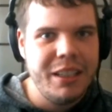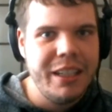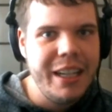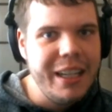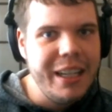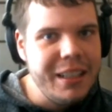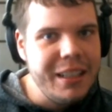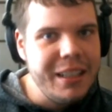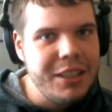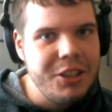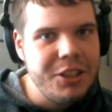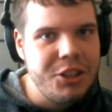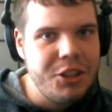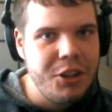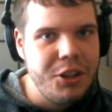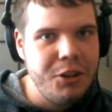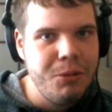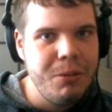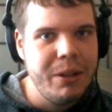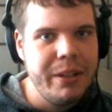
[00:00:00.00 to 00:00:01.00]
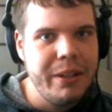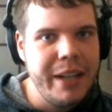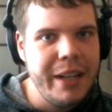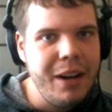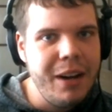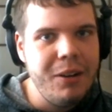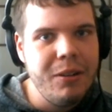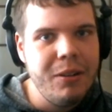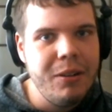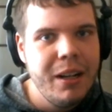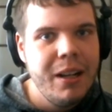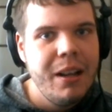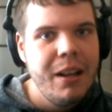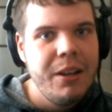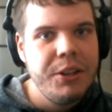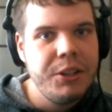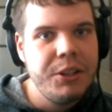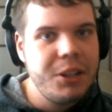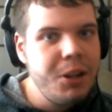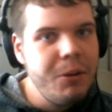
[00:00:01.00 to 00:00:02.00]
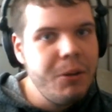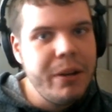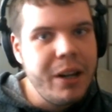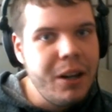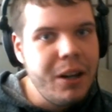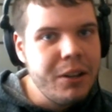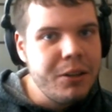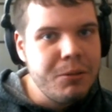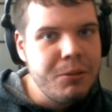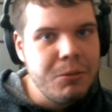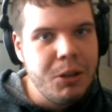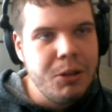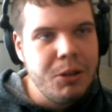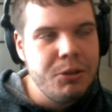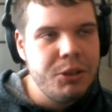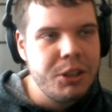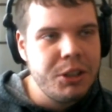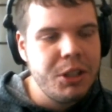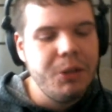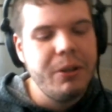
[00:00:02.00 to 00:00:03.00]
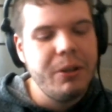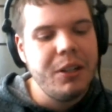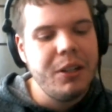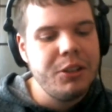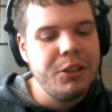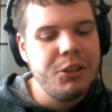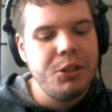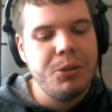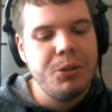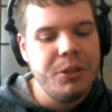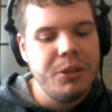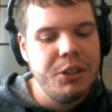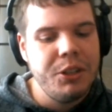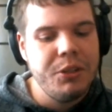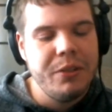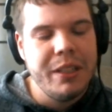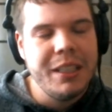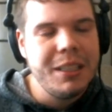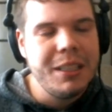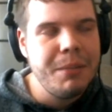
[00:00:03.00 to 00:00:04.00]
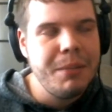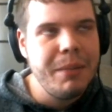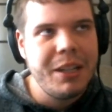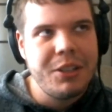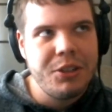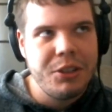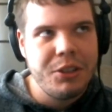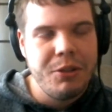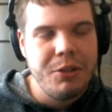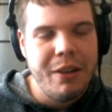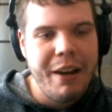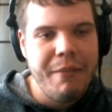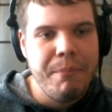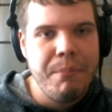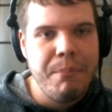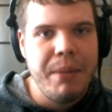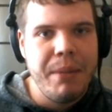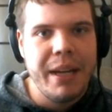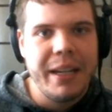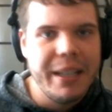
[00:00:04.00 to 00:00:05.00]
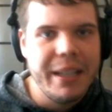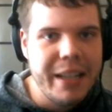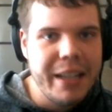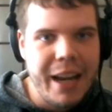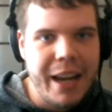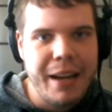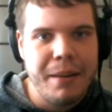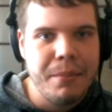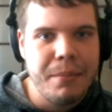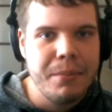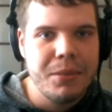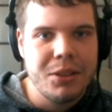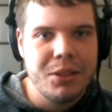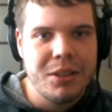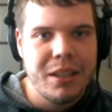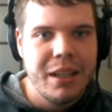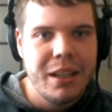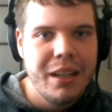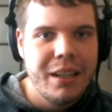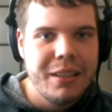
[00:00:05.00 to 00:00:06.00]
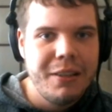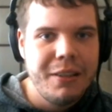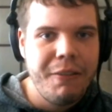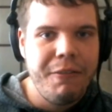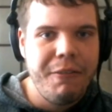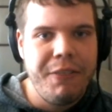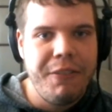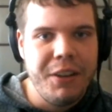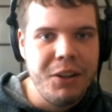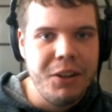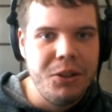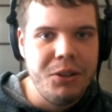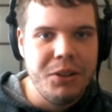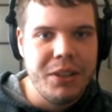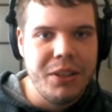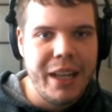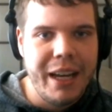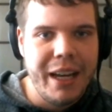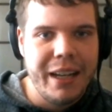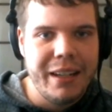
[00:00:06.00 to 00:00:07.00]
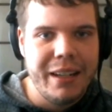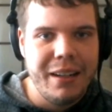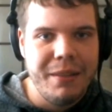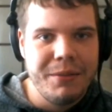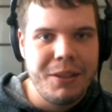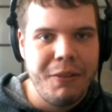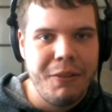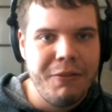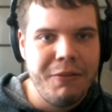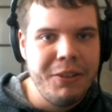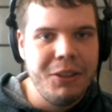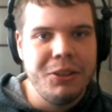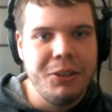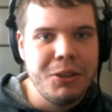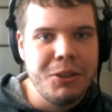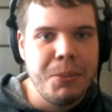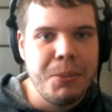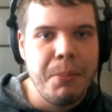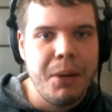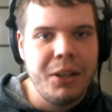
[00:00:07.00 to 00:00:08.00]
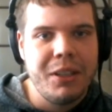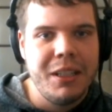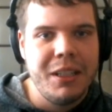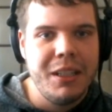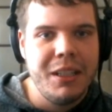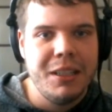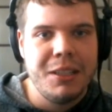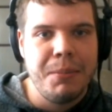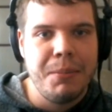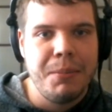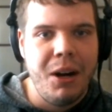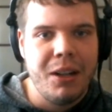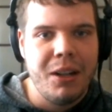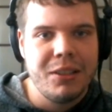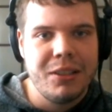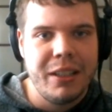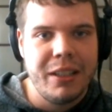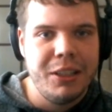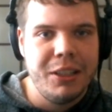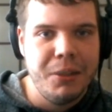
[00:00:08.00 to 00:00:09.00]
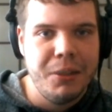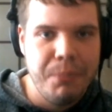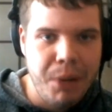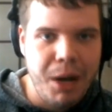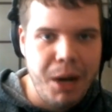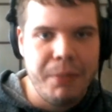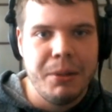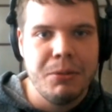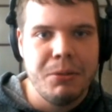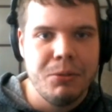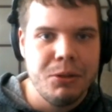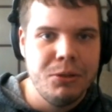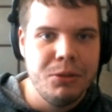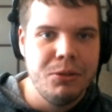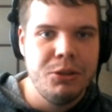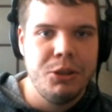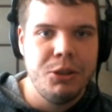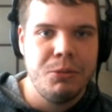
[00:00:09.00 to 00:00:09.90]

an indie show where now you're going on the road, you're going on tour, you need to make sure you have big names to fill that, um, to fill those marquee spots, like your Bobby Roode,